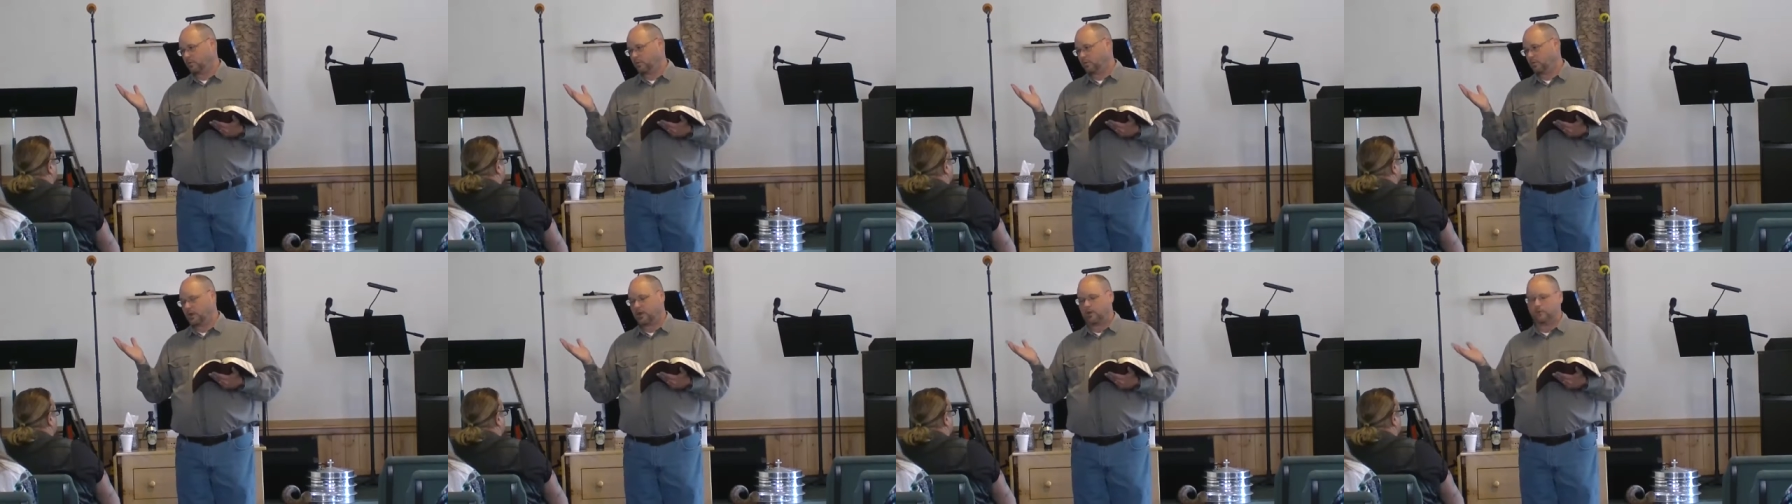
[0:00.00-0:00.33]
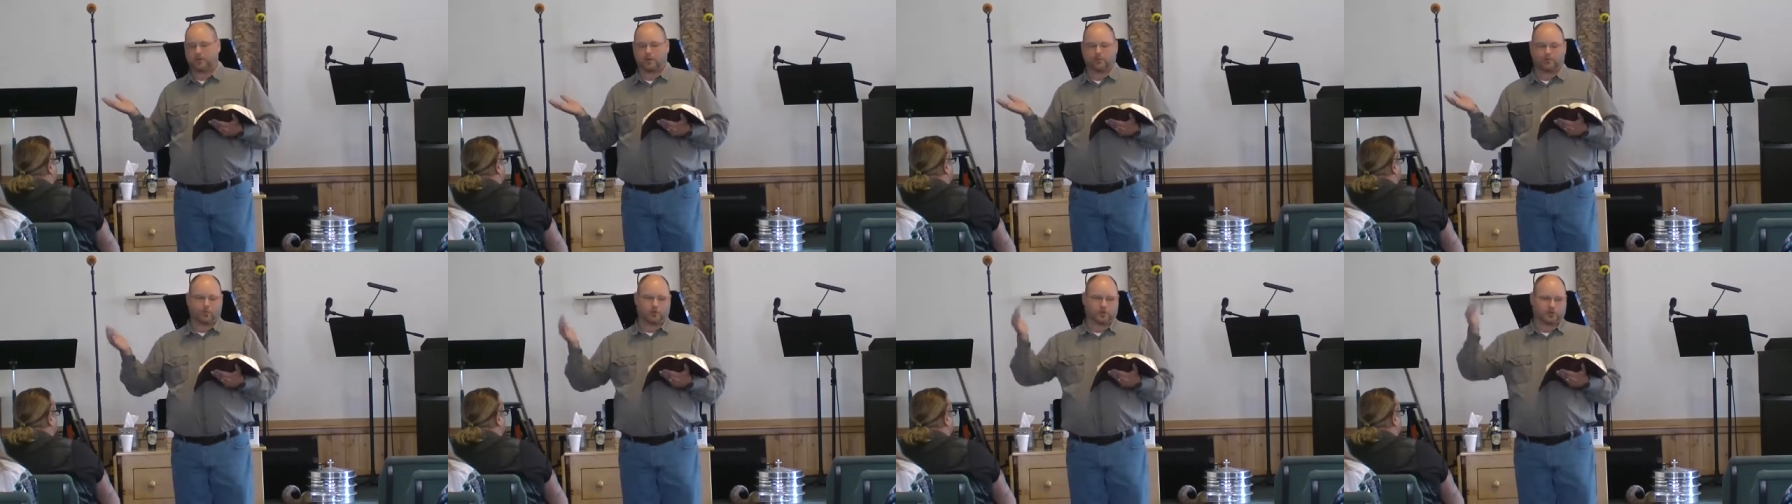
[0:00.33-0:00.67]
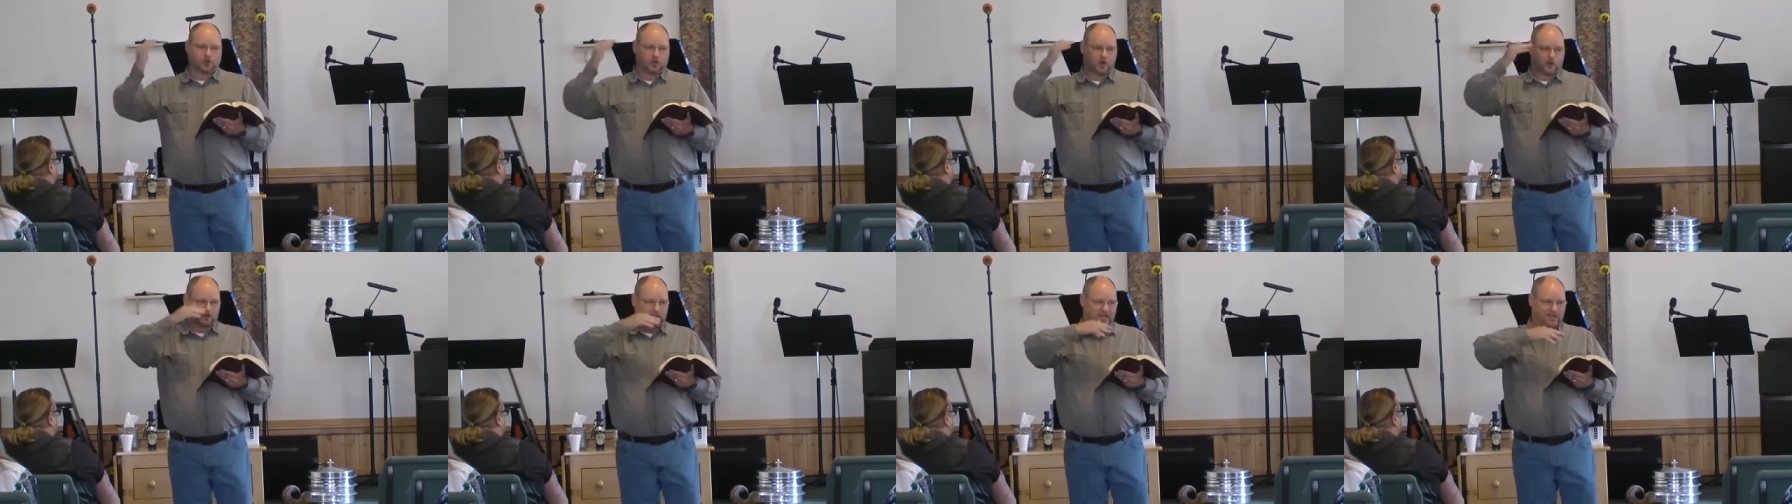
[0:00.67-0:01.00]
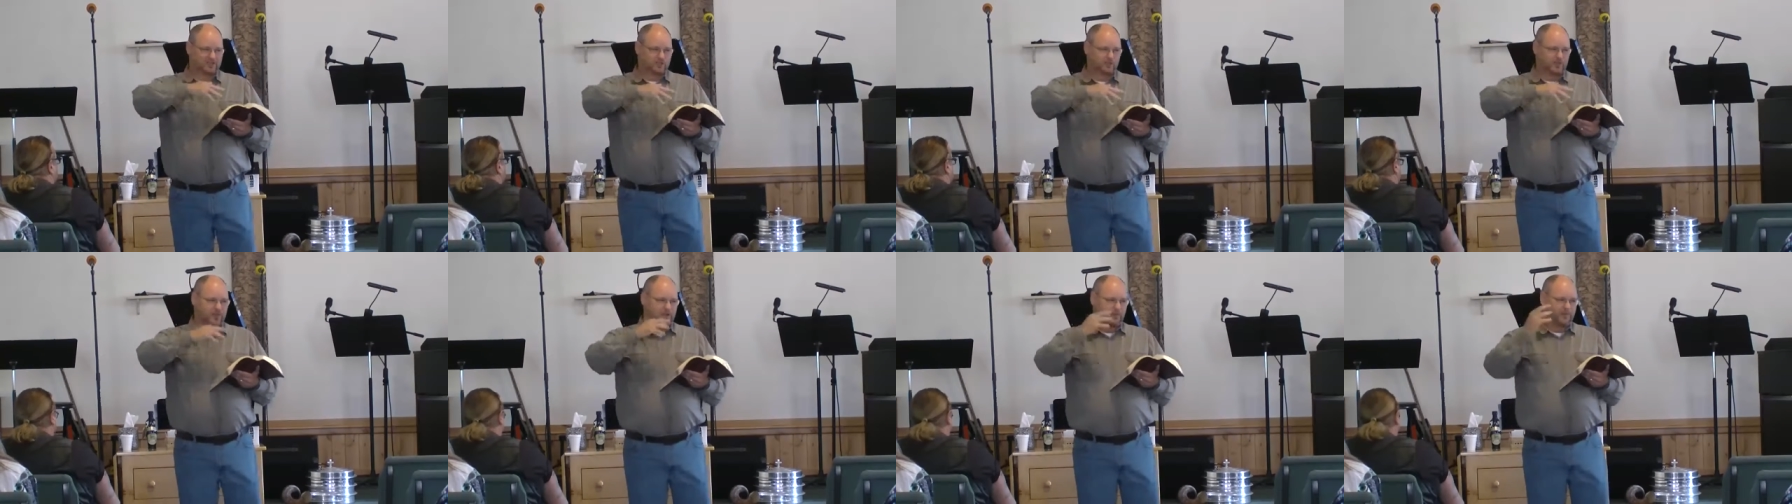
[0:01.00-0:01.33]
Okay, remember we talked
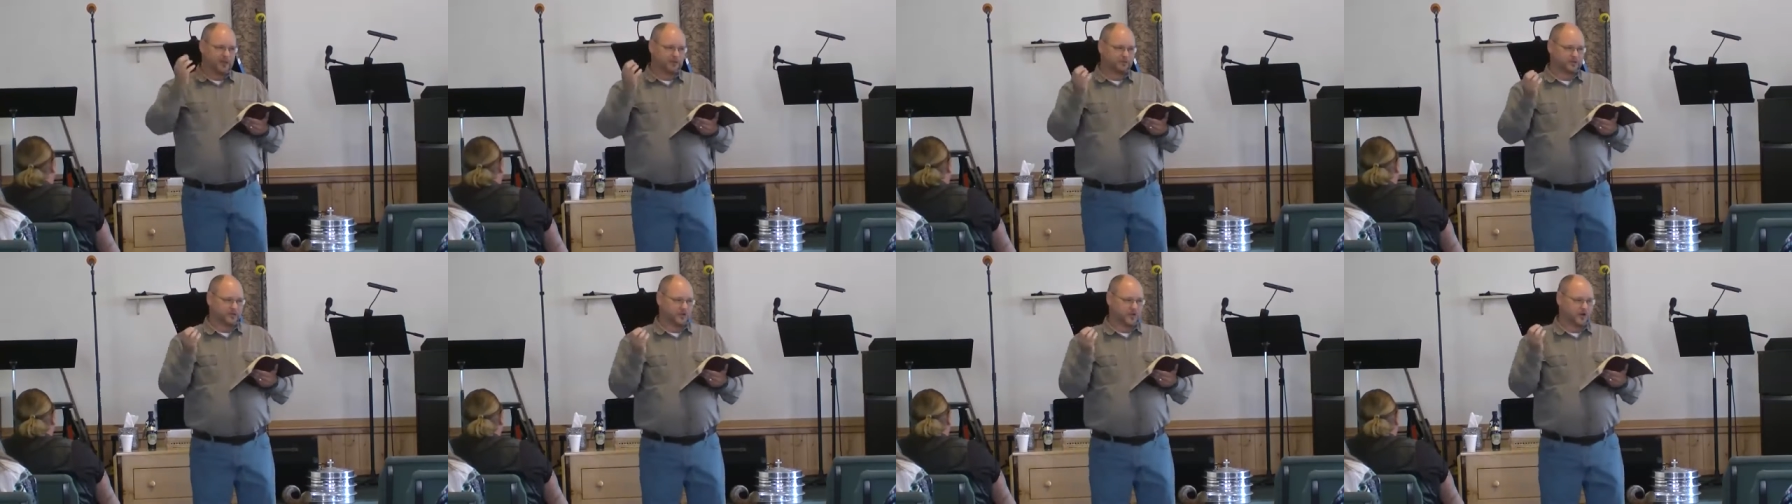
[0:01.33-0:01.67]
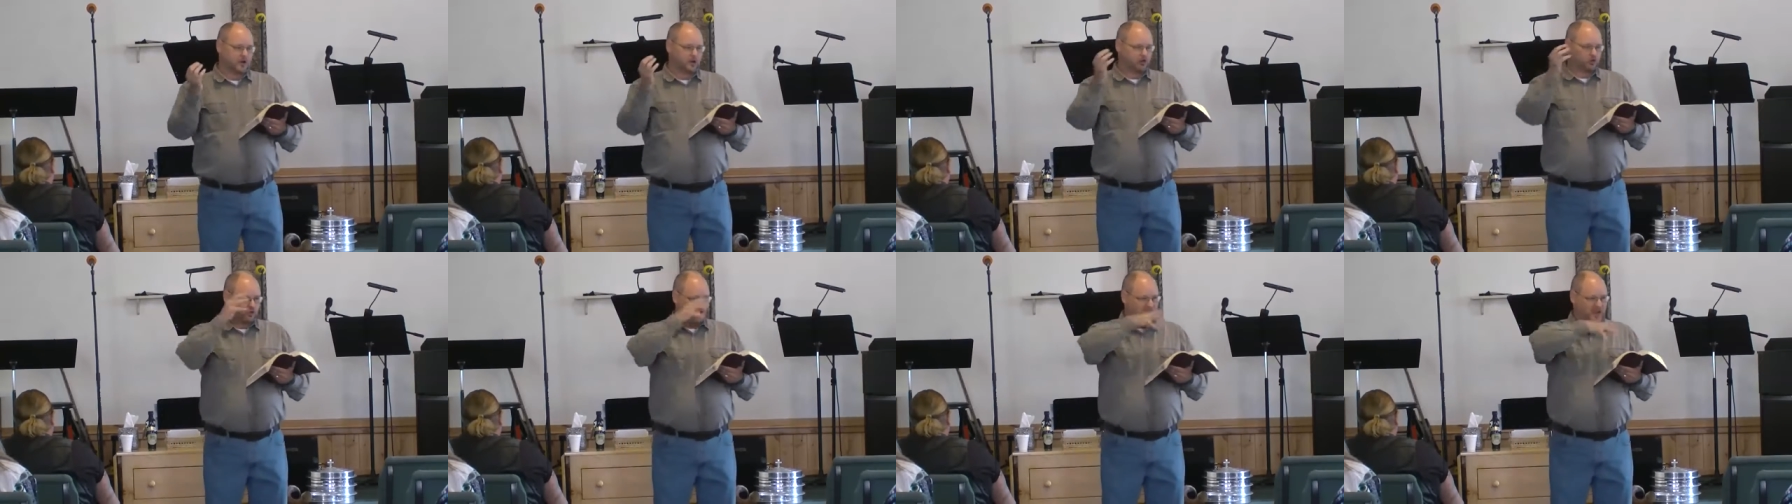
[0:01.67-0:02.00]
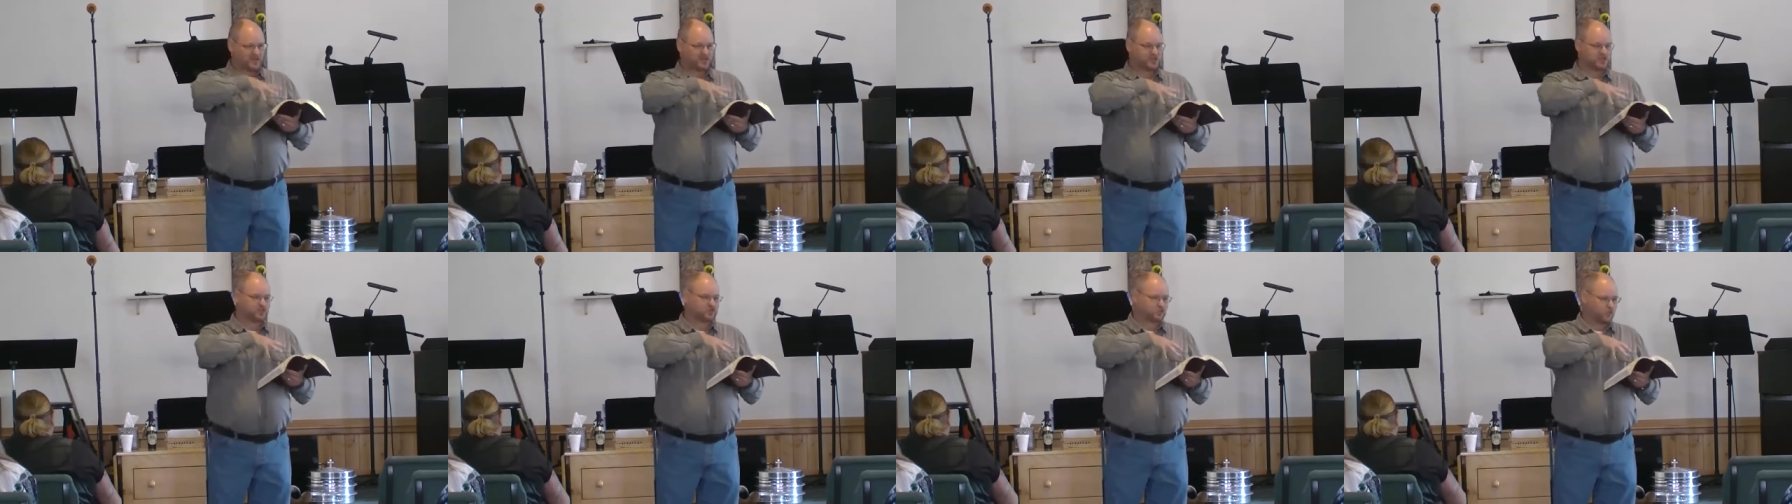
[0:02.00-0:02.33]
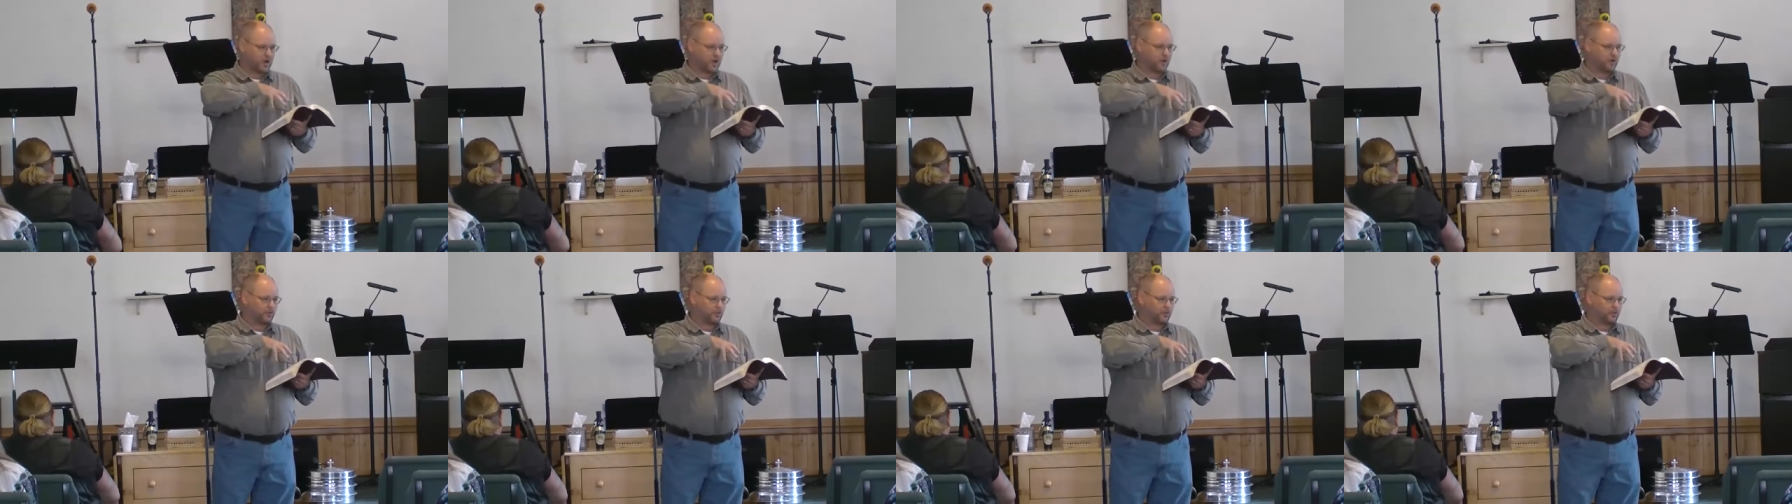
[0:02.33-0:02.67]
last week about the unrighteous
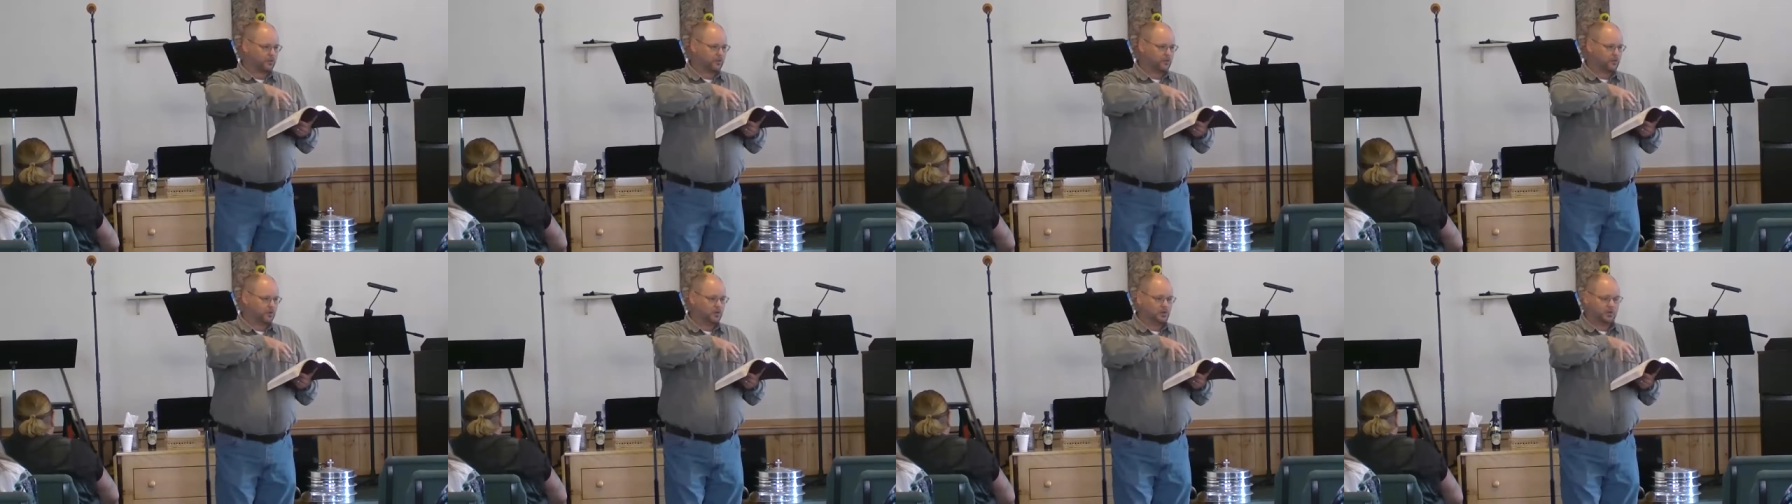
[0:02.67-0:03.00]
wealth?